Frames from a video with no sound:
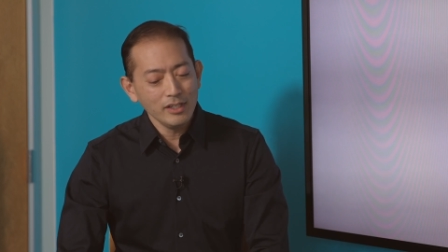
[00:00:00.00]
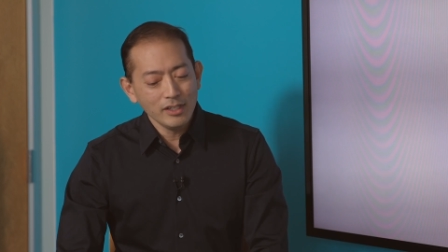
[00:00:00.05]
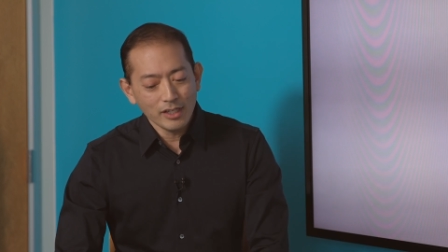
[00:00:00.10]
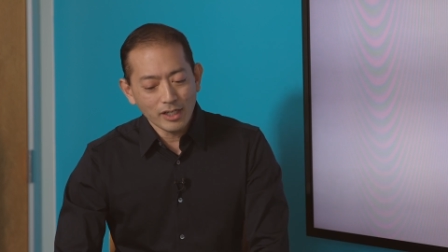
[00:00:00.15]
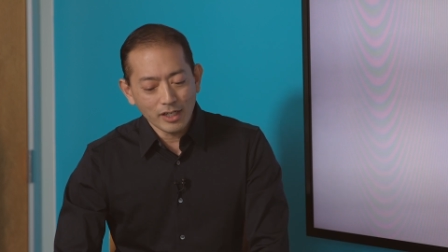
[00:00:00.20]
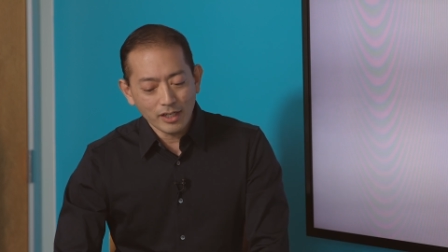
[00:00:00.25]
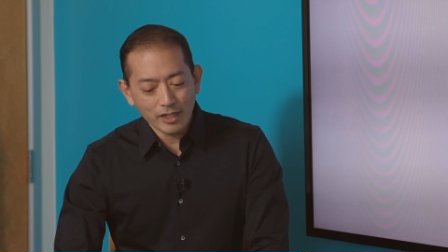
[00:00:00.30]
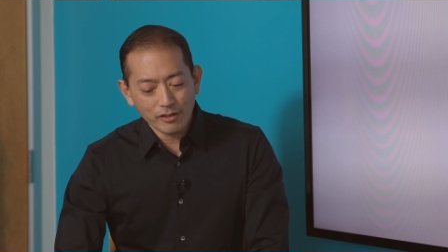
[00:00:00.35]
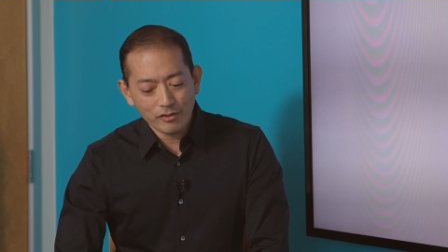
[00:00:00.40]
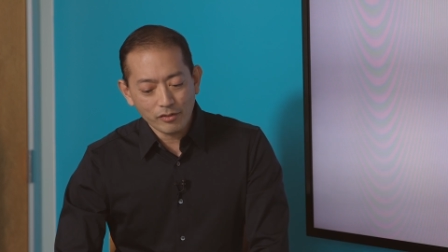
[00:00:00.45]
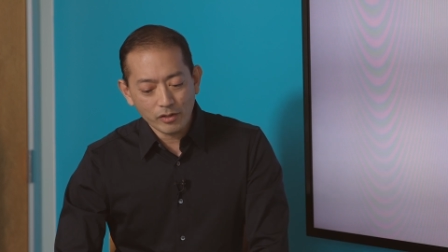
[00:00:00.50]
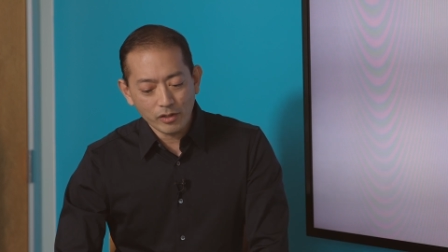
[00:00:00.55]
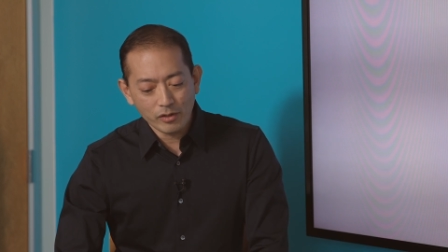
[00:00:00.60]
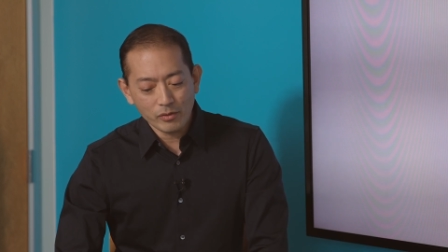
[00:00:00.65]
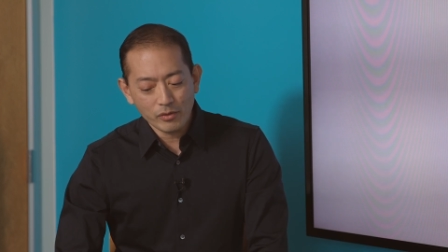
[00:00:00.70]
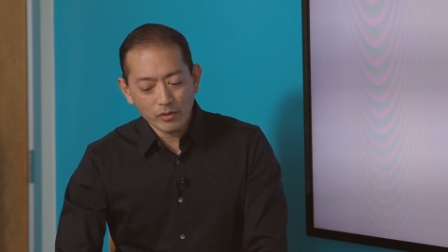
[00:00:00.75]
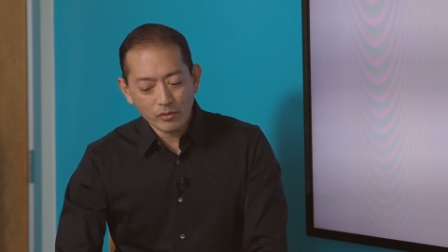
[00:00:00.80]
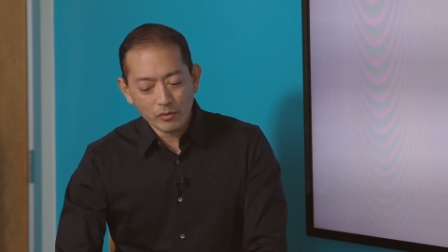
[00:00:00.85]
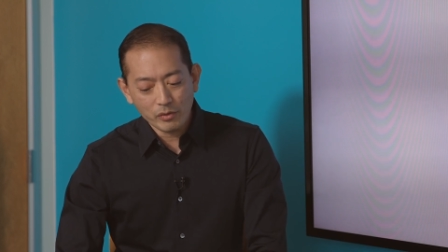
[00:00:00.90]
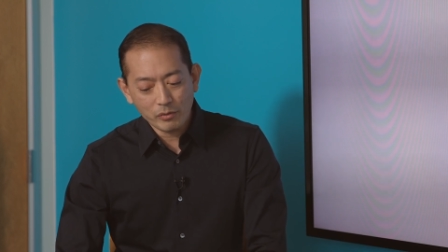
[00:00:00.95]
Right. Uh,
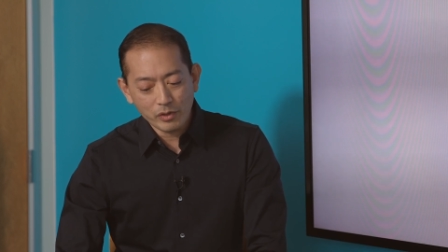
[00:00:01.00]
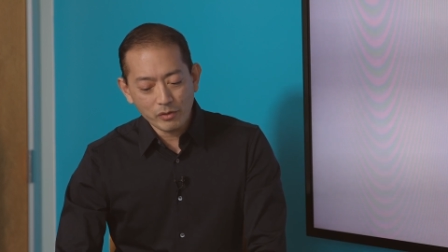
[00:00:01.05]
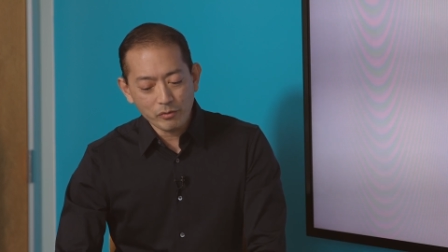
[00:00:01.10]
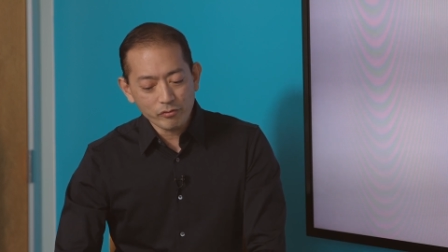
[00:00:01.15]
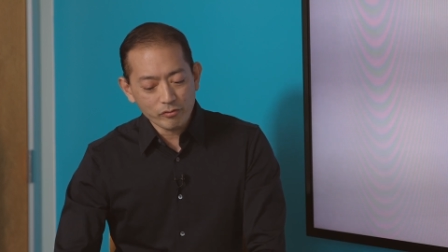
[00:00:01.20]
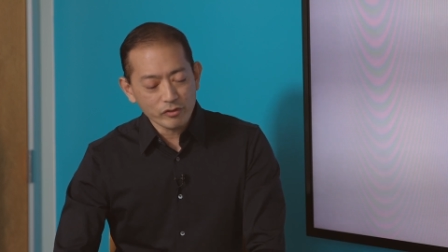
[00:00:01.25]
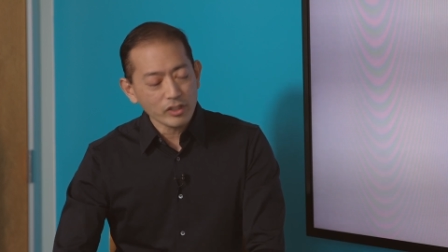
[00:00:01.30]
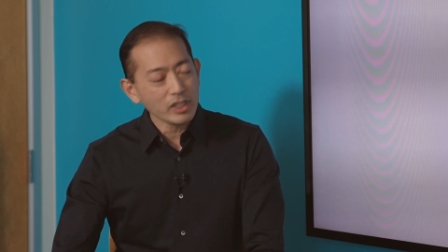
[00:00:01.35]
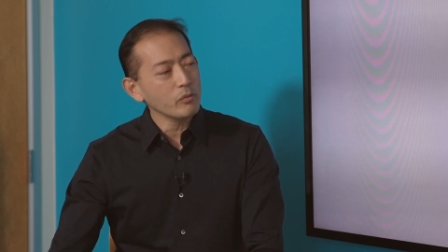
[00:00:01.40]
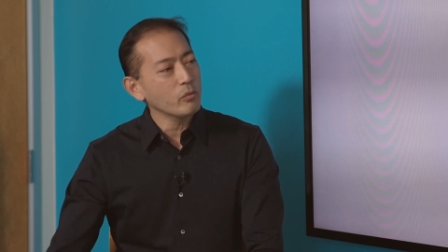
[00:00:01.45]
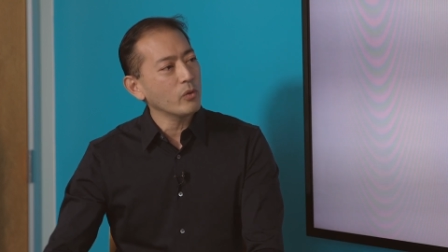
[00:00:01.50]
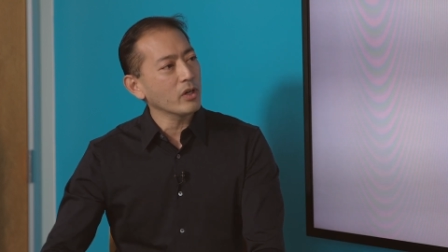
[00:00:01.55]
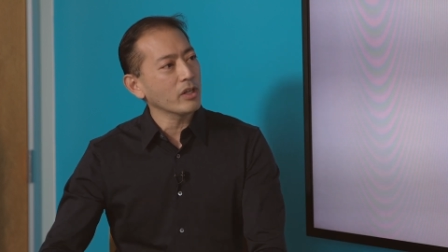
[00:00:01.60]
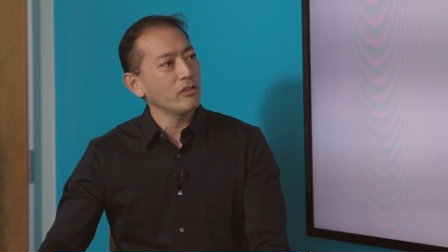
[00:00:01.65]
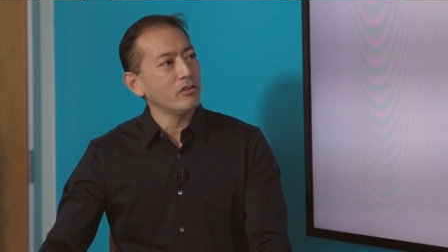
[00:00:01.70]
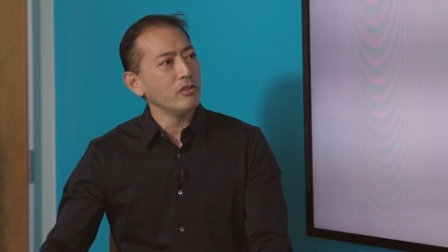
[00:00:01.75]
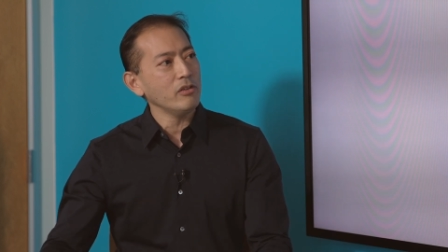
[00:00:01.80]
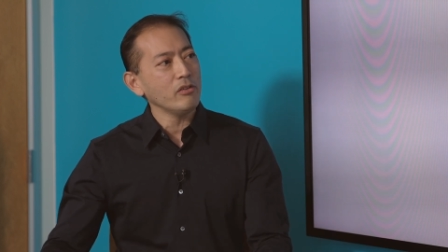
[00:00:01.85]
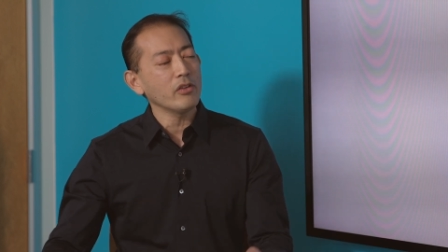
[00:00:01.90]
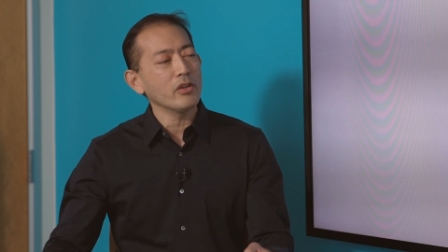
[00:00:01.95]
so what we really want
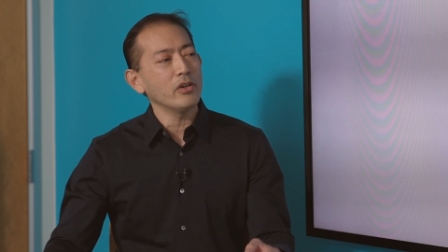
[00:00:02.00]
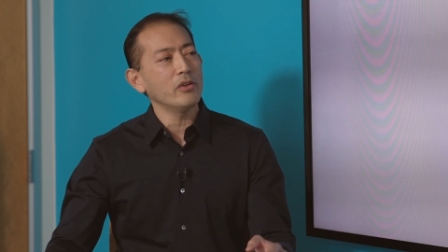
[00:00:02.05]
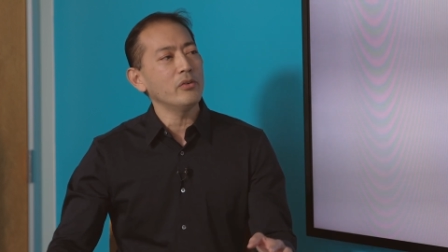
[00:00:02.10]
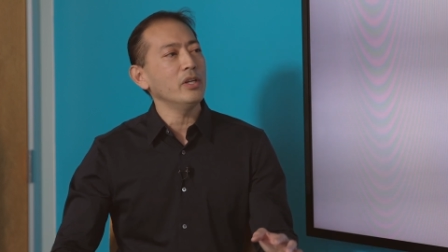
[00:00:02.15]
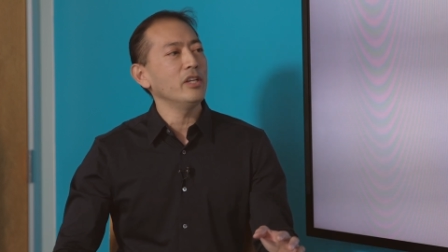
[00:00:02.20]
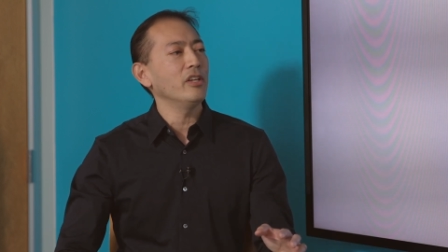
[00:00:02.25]
to do though